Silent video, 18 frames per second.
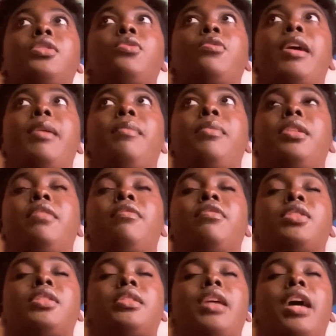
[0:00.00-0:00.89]
who I believe
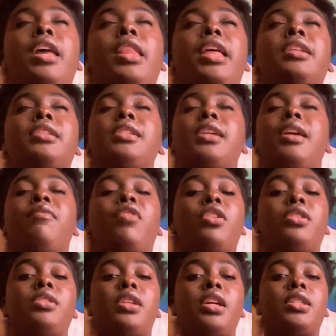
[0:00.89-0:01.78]
I like to say I'm
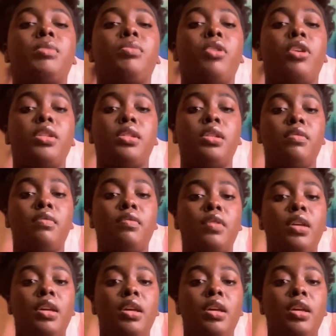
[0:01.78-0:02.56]
very sex positive.